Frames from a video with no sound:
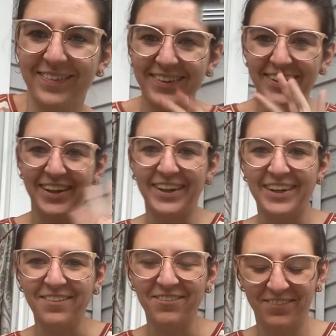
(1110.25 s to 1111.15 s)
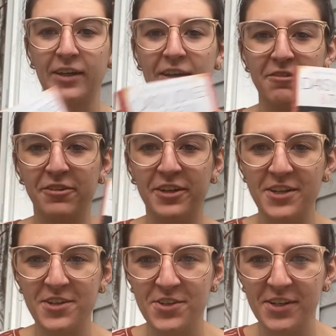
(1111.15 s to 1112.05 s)
Hey, I
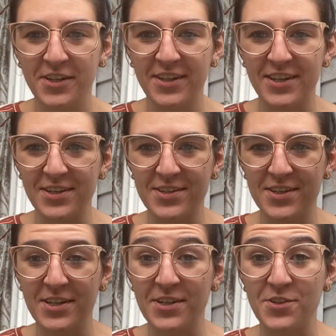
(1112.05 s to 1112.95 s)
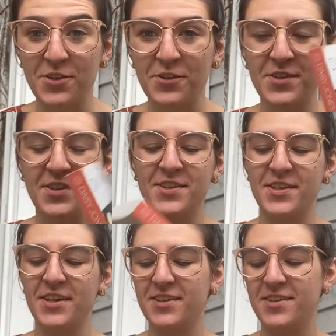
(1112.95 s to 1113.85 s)
finished this Daisy Jones and the
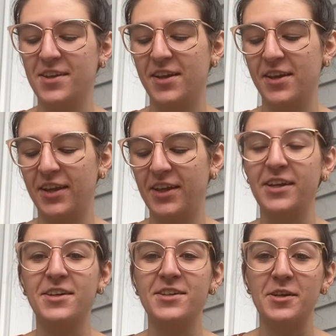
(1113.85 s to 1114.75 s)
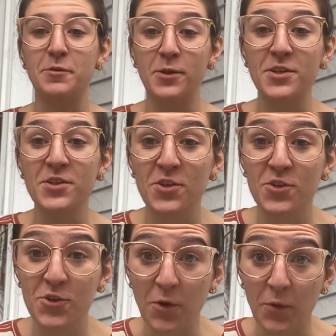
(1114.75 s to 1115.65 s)
Six, and it was
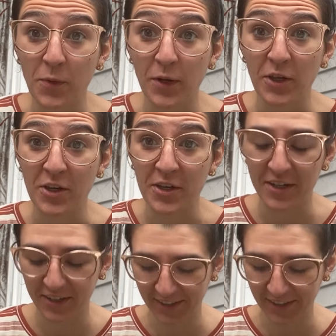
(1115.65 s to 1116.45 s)
so good.